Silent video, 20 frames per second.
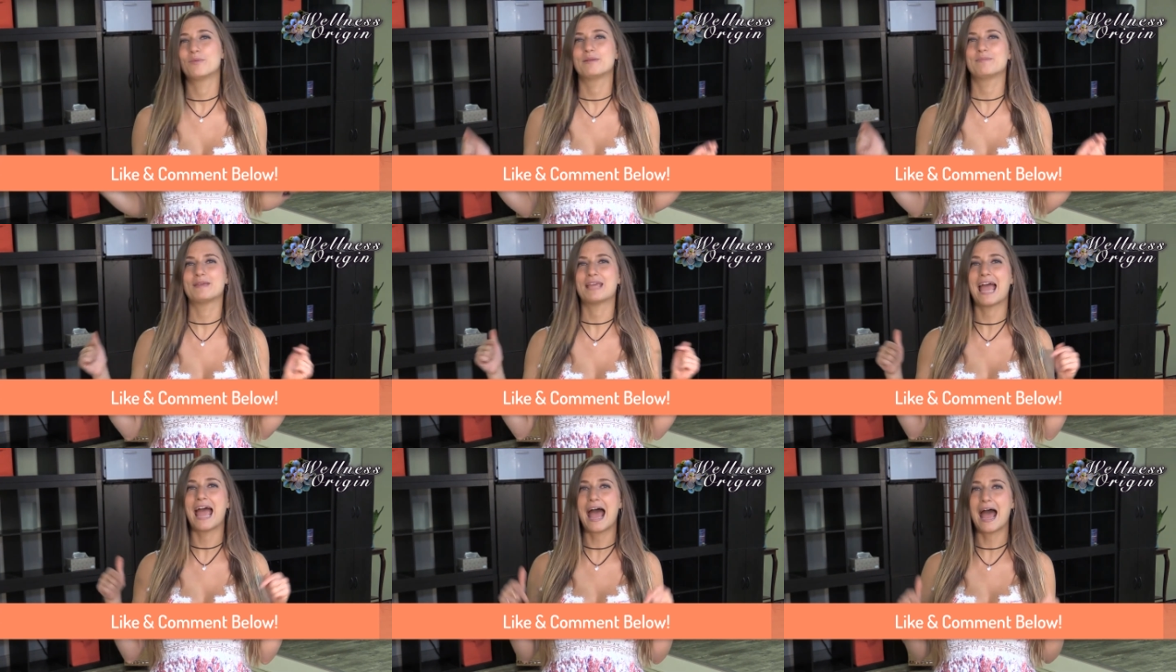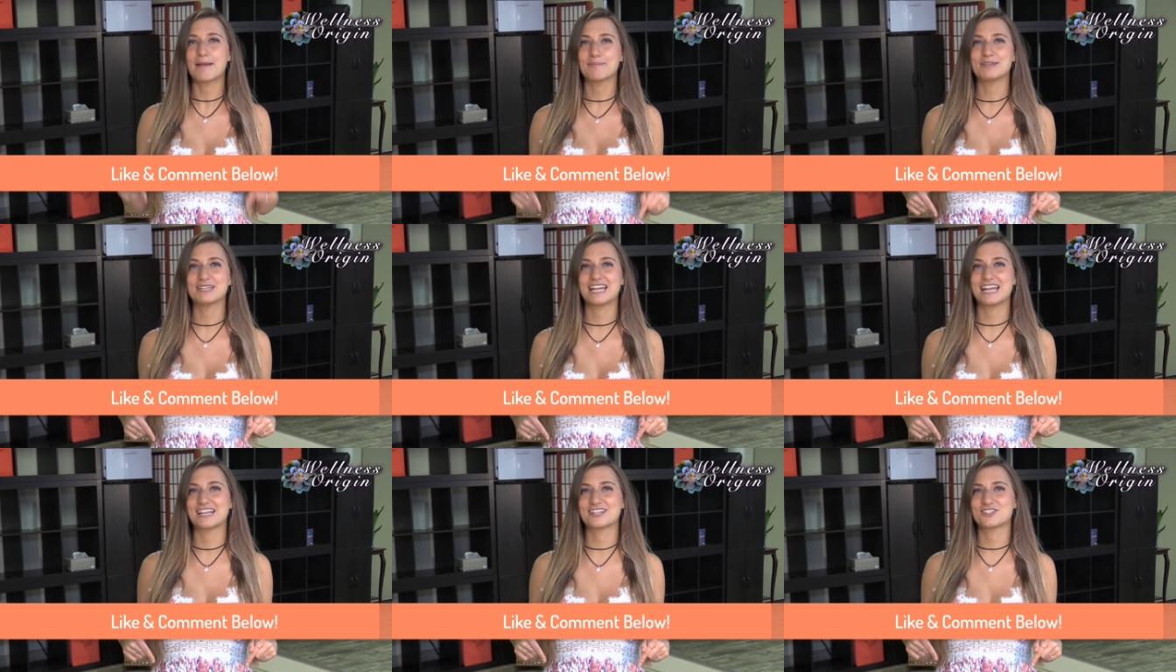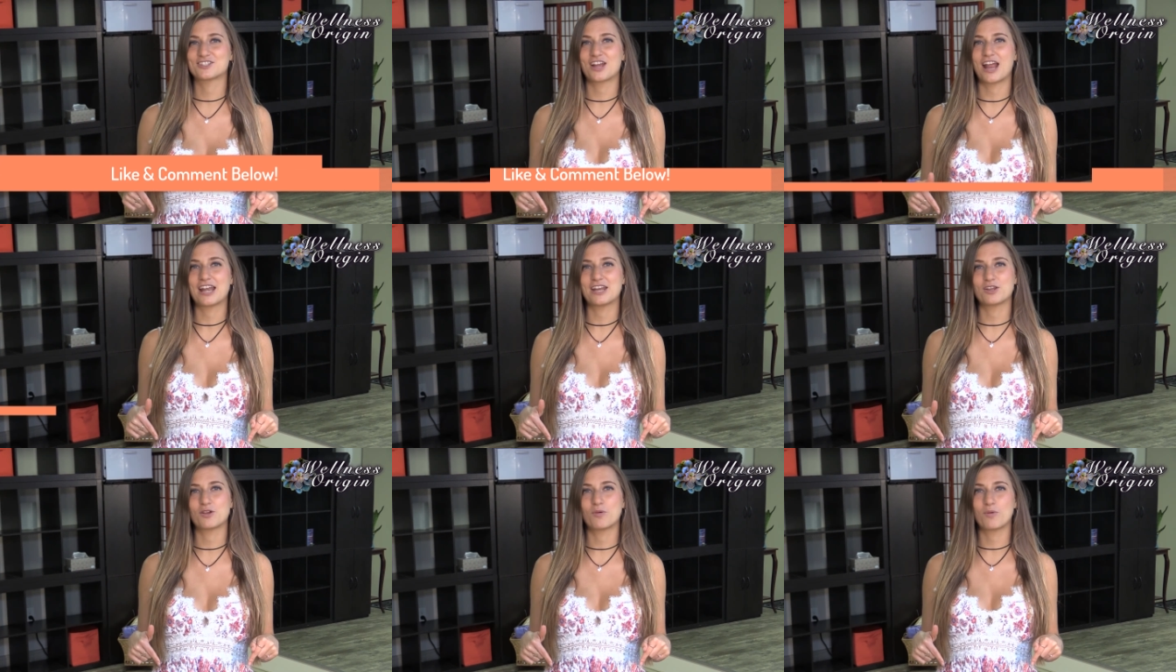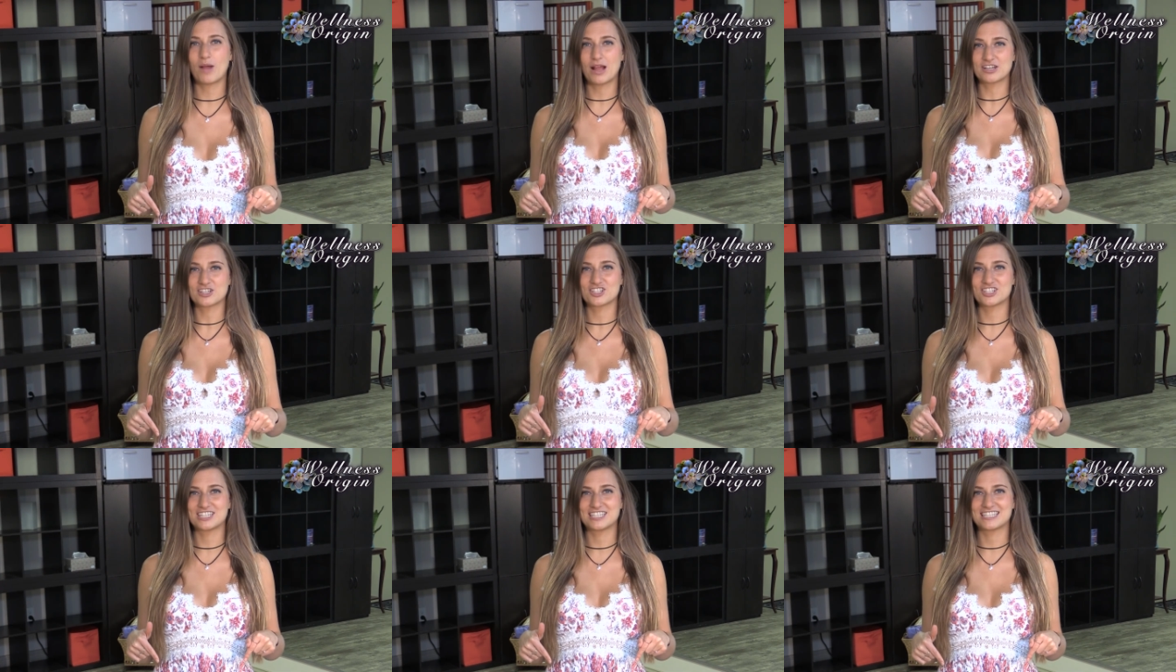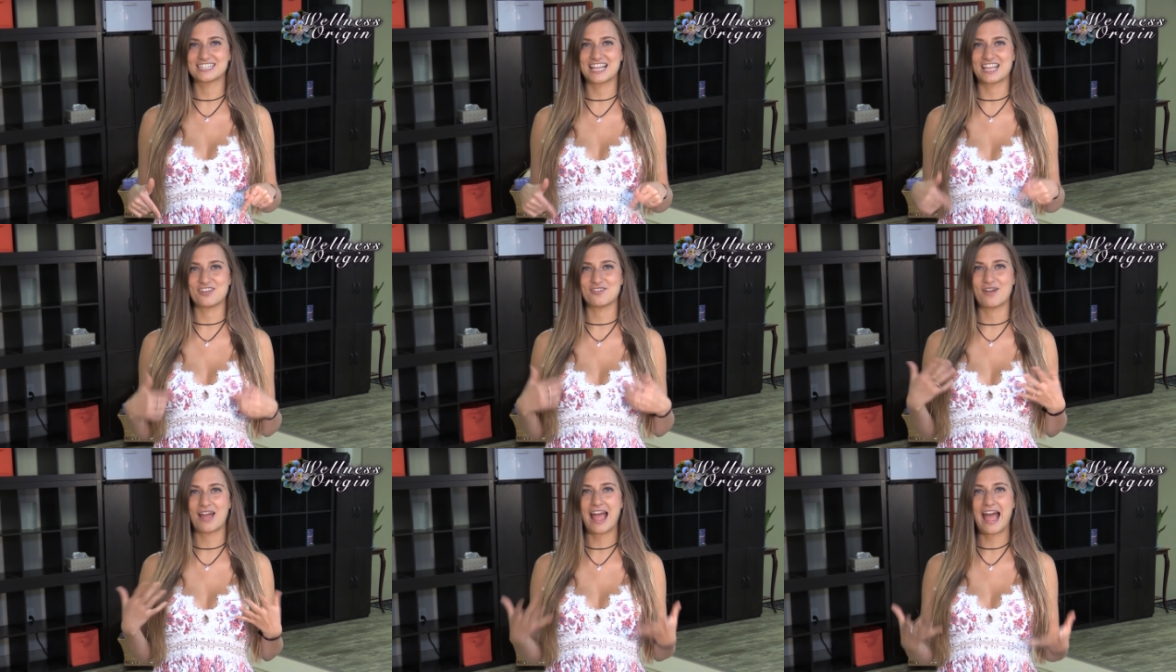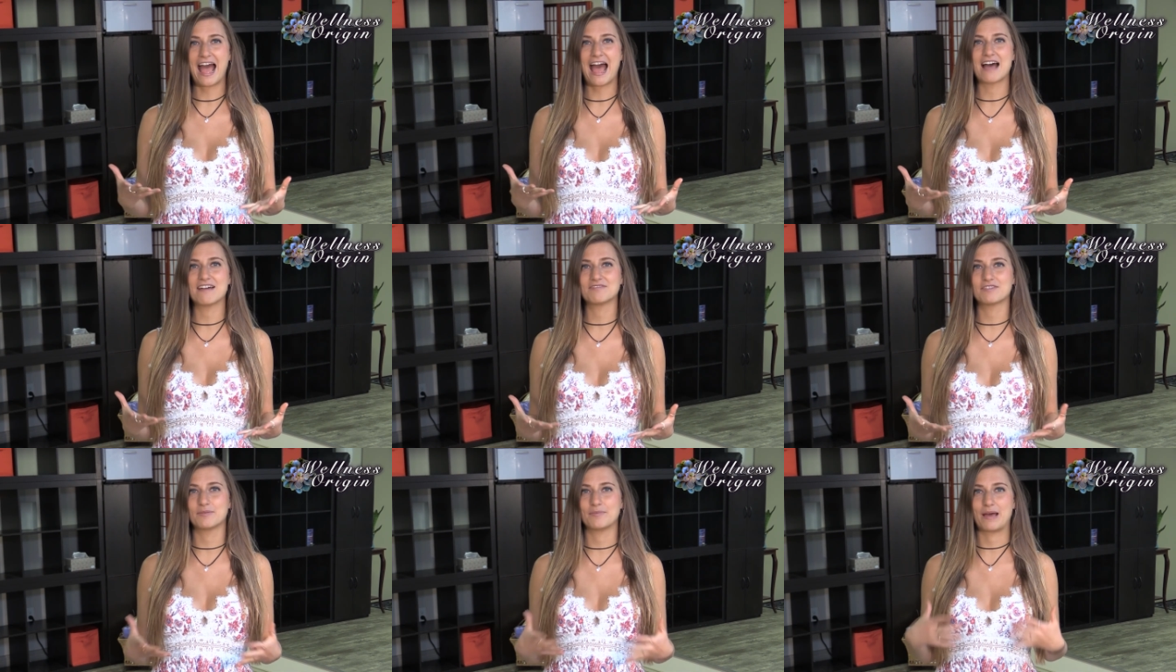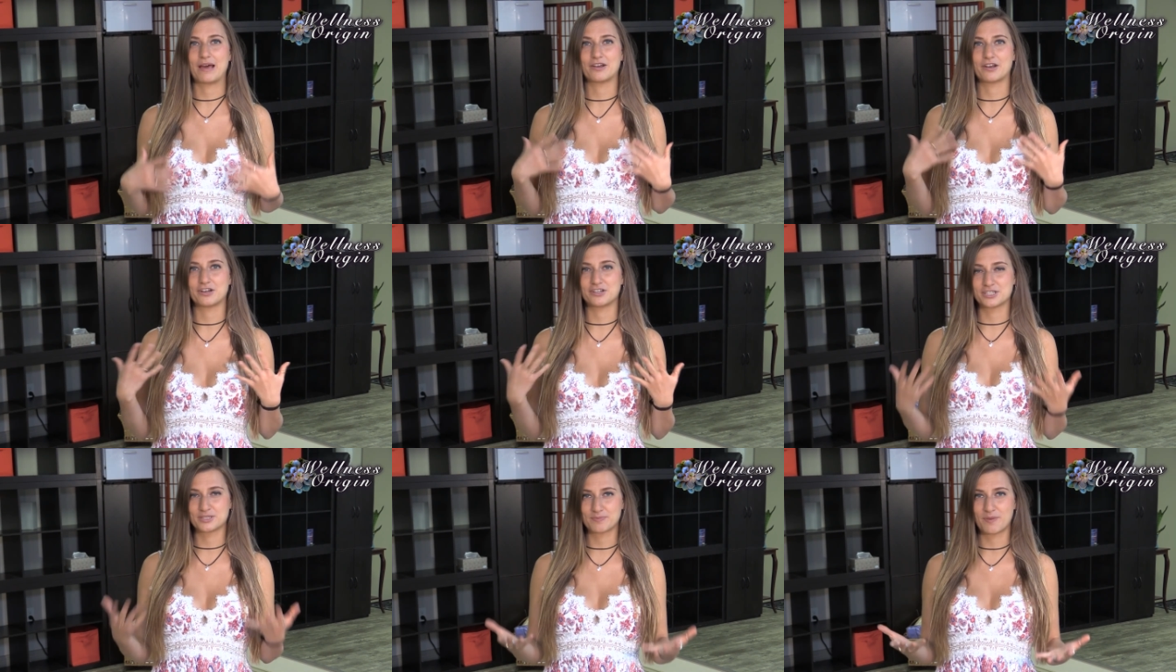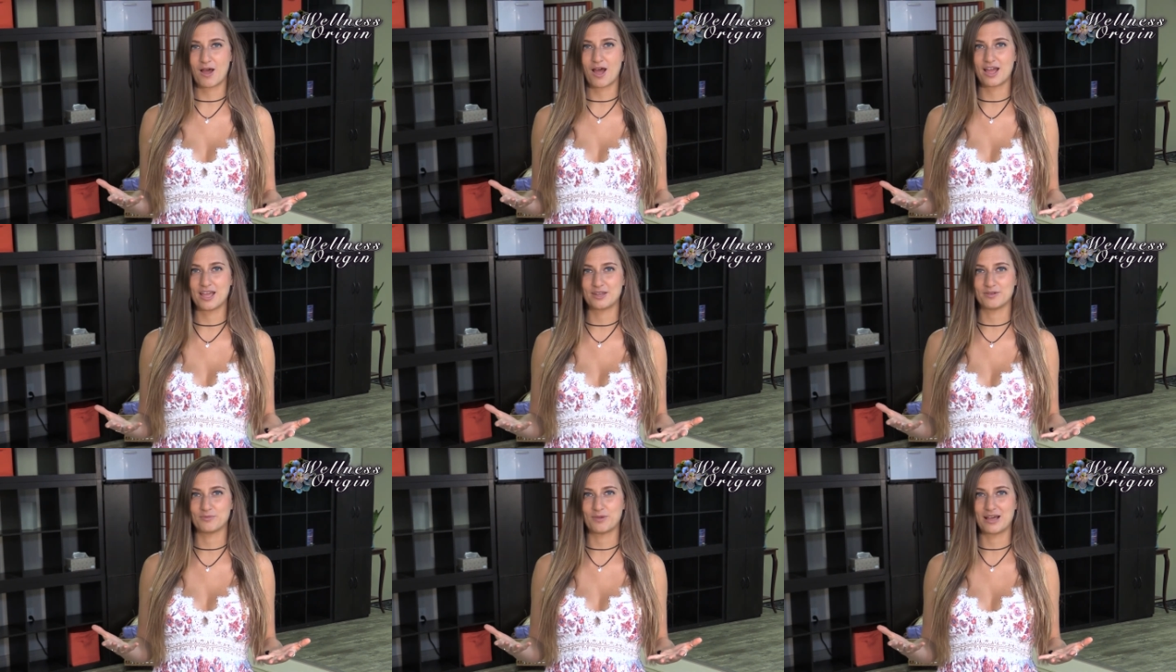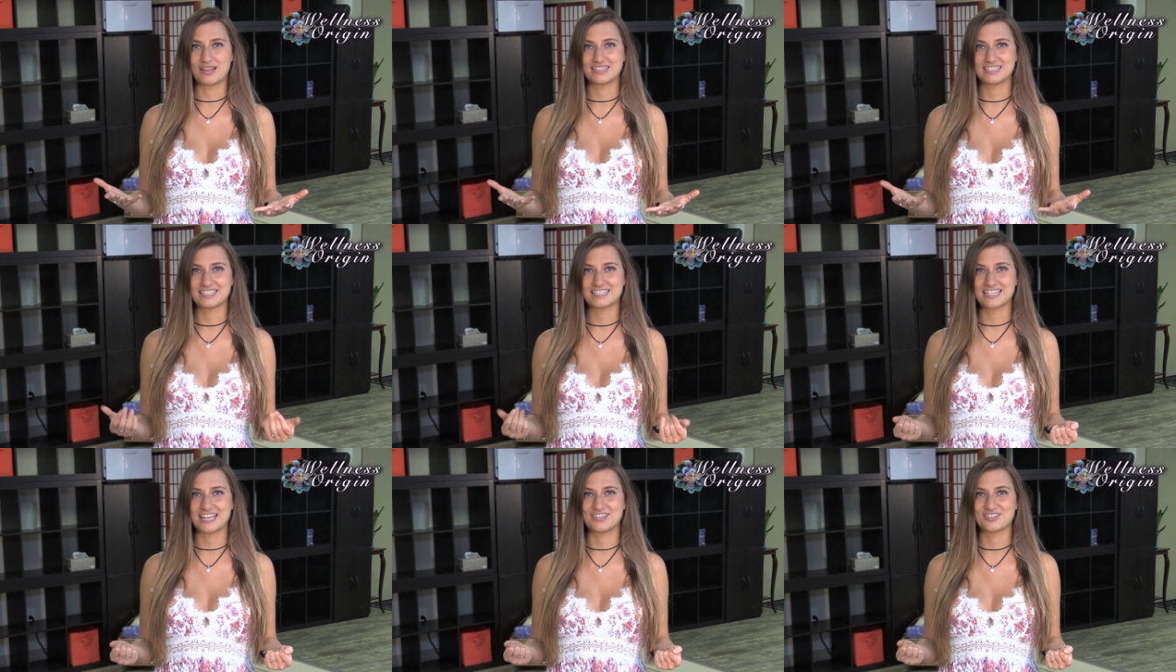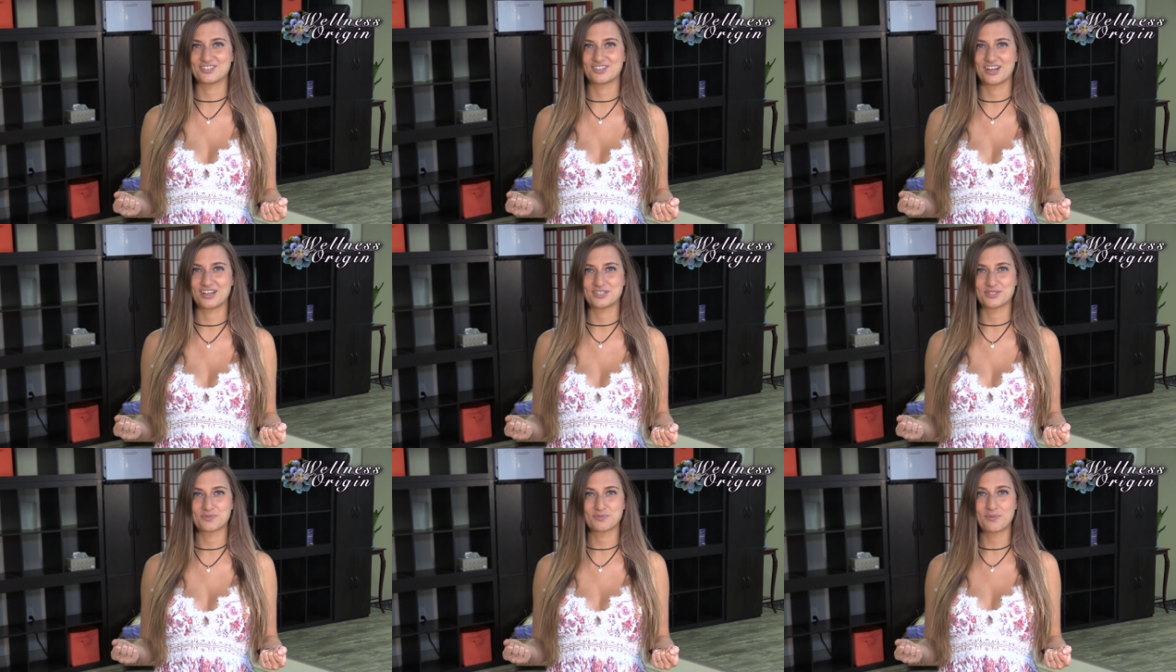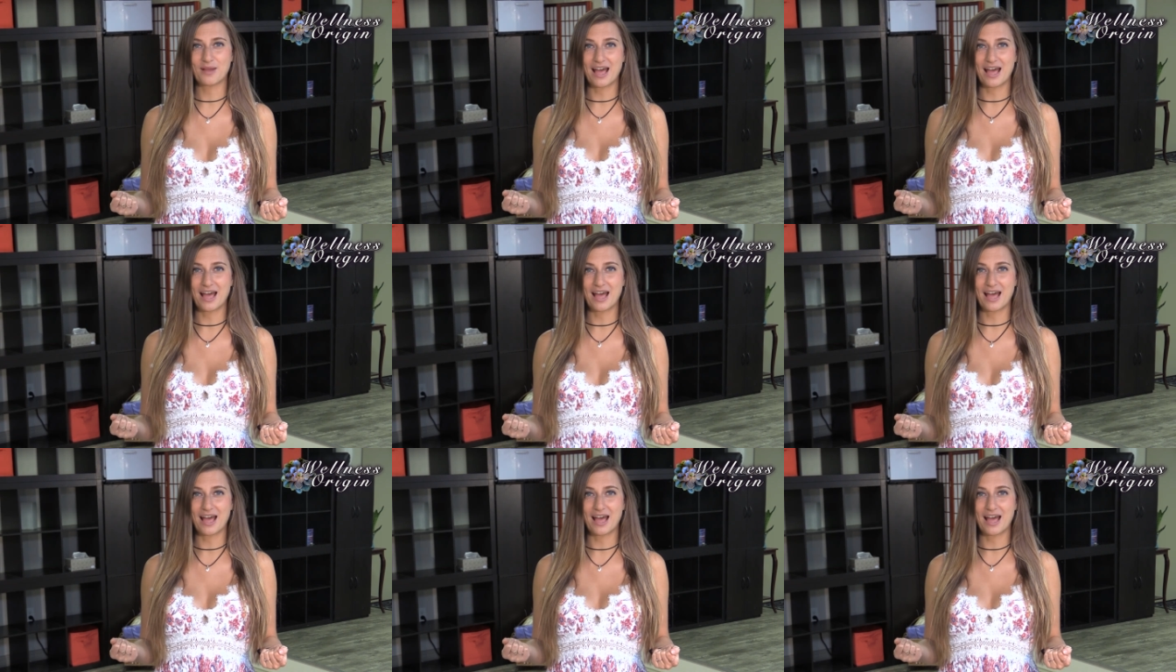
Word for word: We'd be happy to answer any questions that you have about our spa and wellness center as